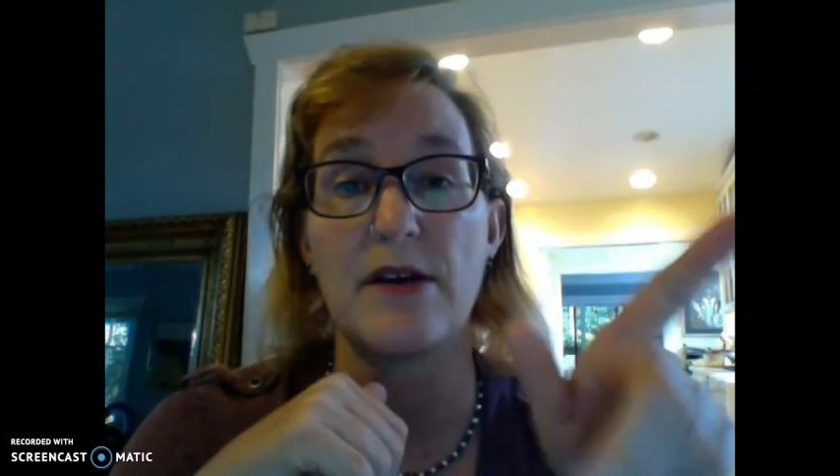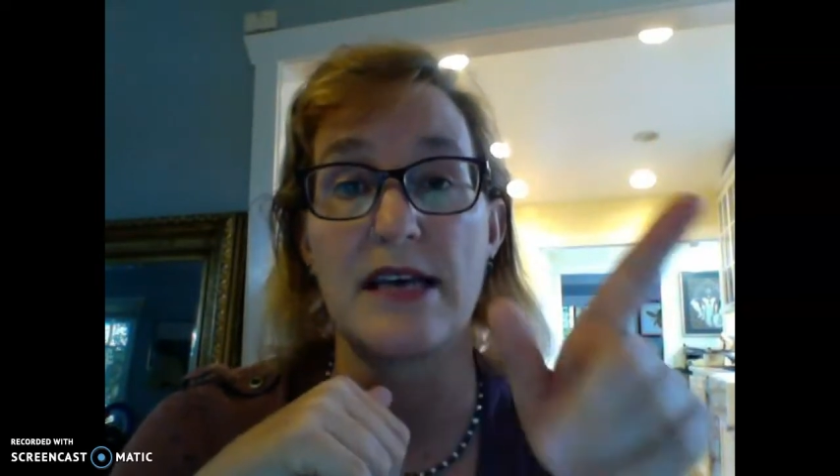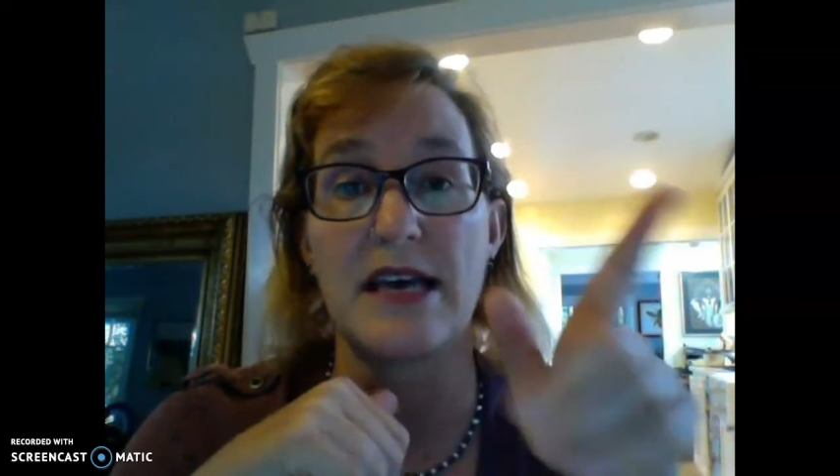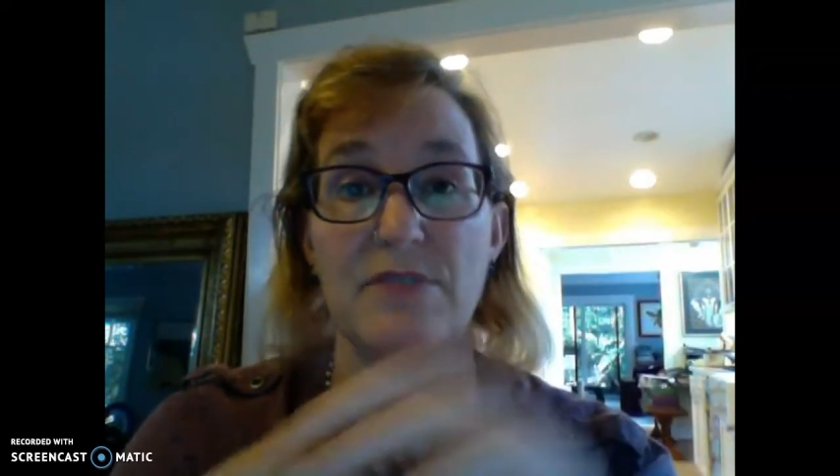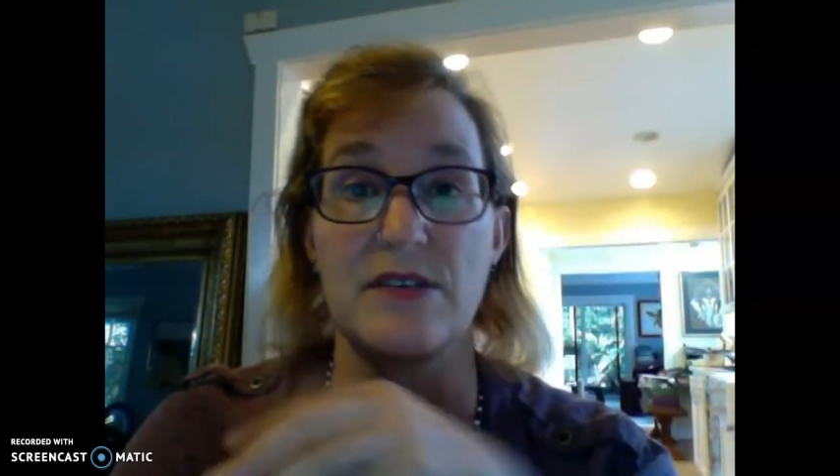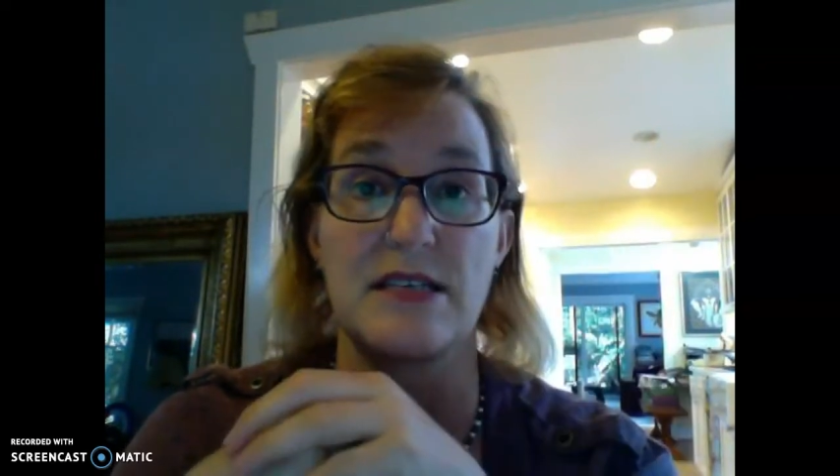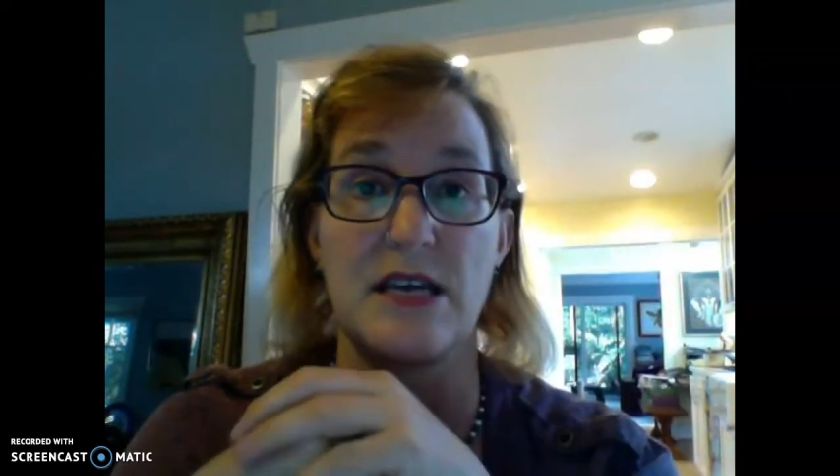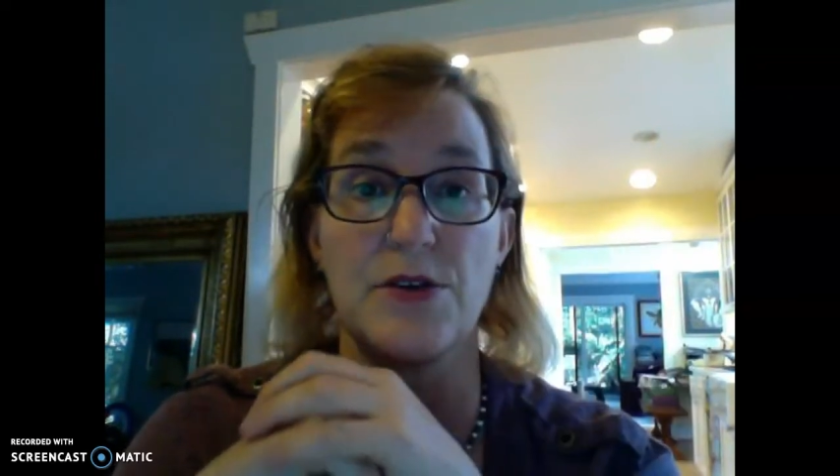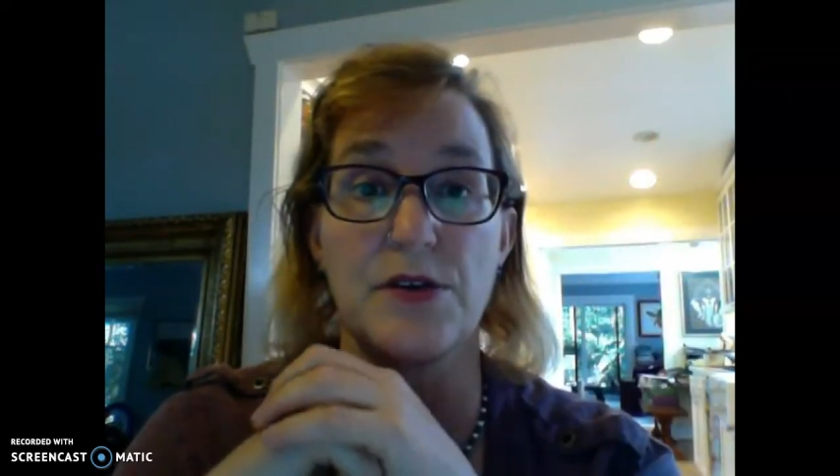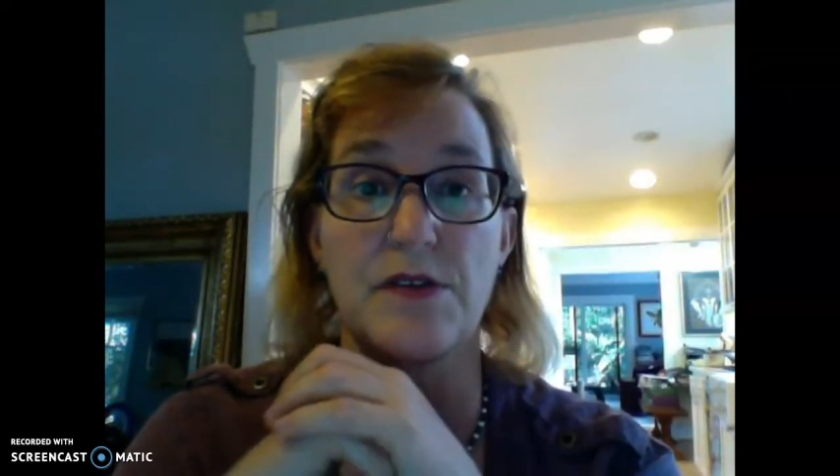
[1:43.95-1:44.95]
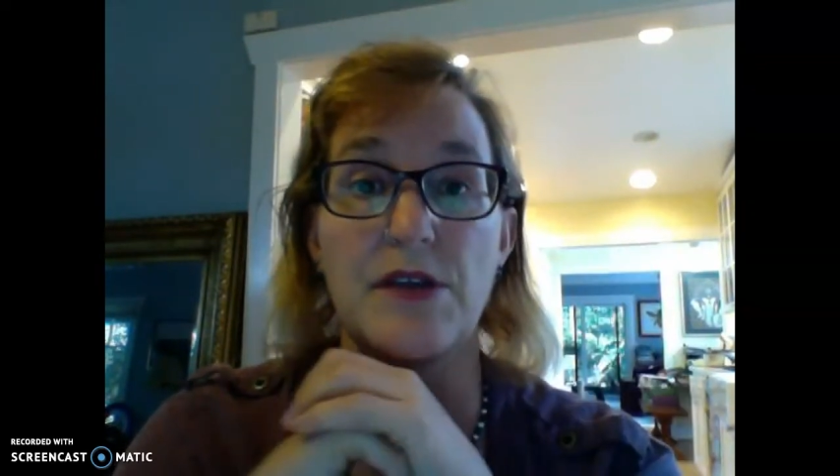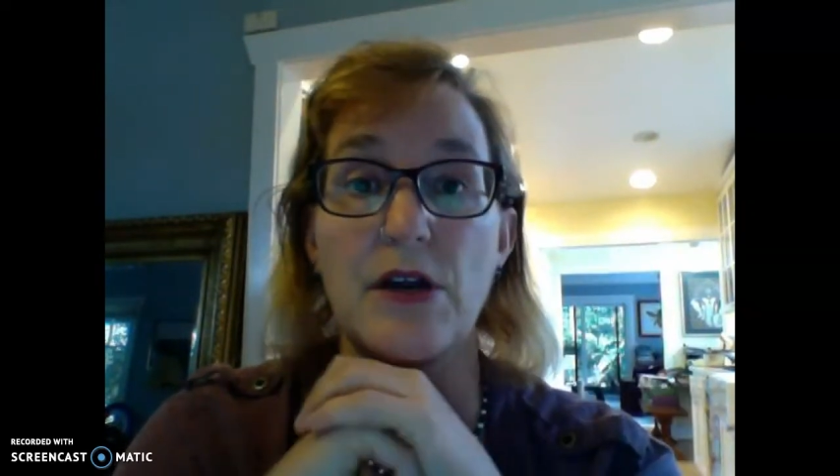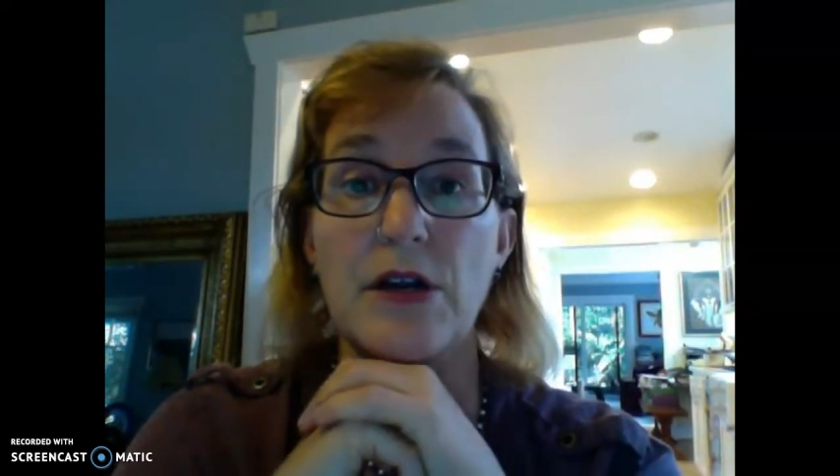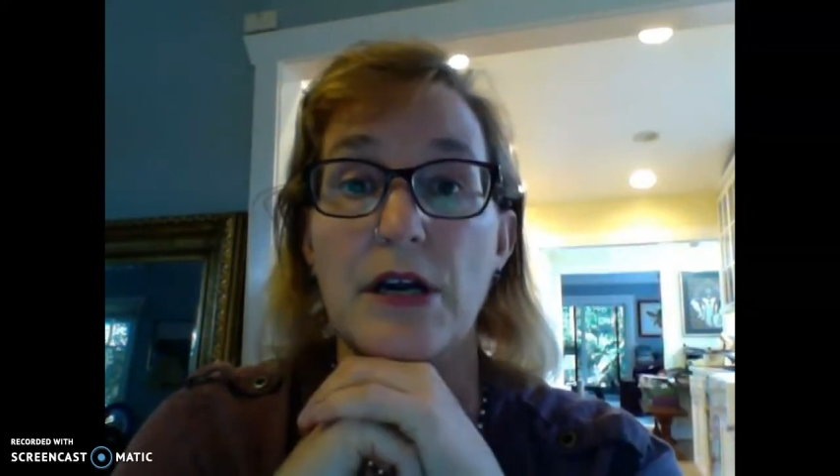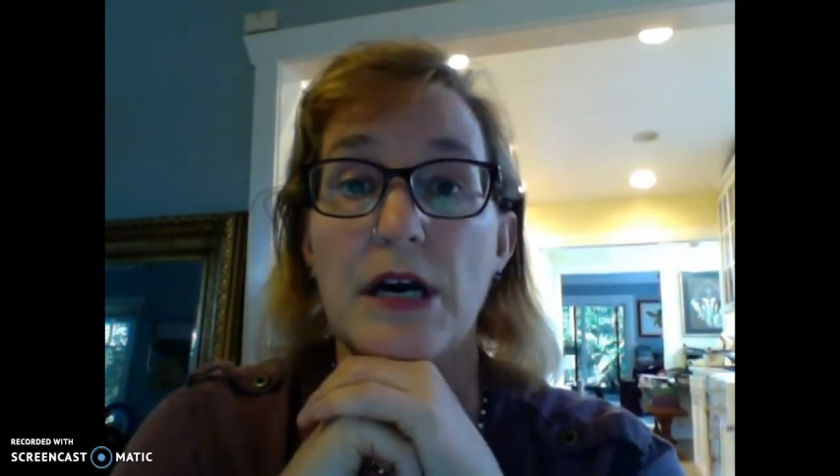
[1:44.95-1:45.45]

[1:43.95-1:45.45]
on Canvas is how you'll get there.